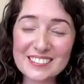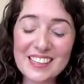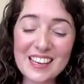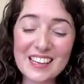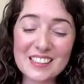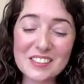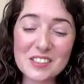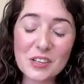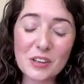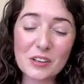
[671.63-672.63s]
And
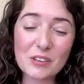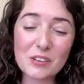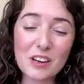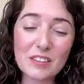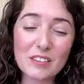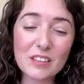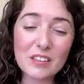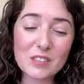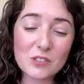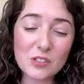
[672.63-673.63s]
so I
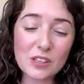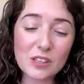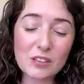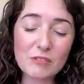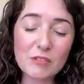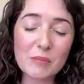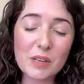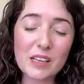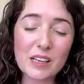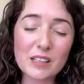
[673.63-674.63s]
think this journey for
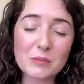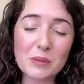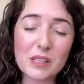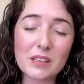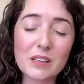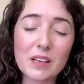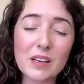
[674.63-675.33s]
me has been